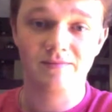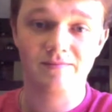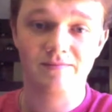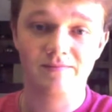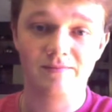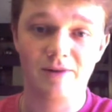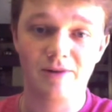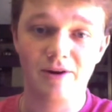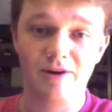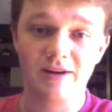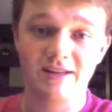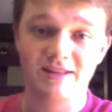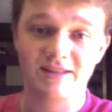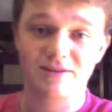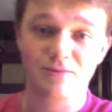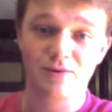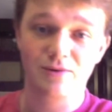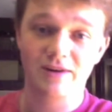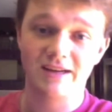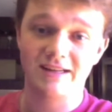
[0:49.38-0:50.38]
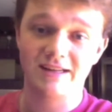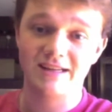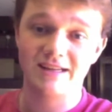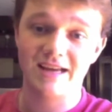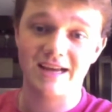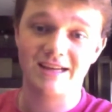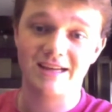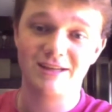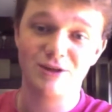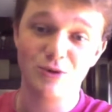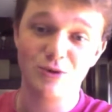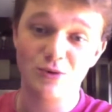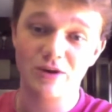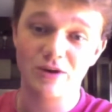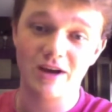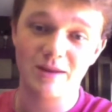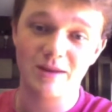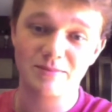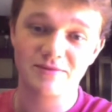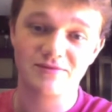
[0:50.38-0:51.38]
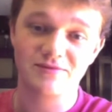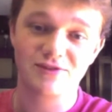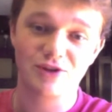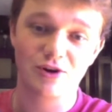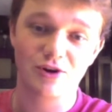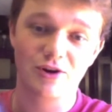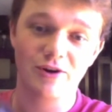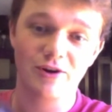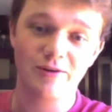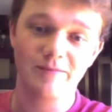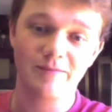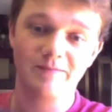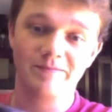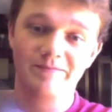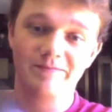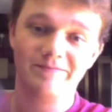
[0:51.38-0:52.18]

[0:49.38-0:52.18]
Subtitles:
Alright, so we're going to take 2 cups of sugar